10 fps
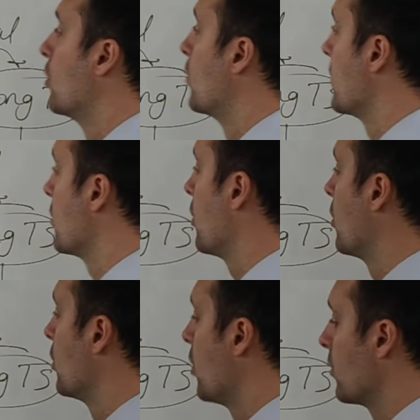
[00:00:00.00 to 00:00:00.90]
with
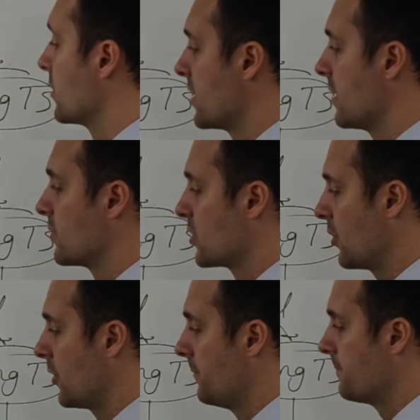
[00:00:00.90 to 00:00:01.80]
your long-term
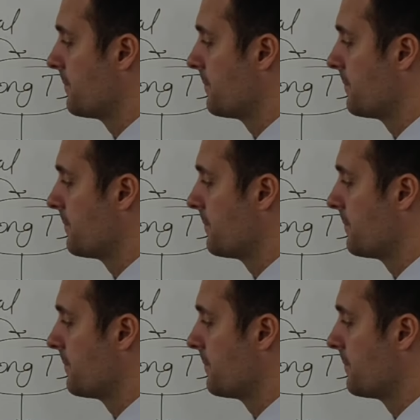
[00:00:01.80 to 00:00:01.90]
store.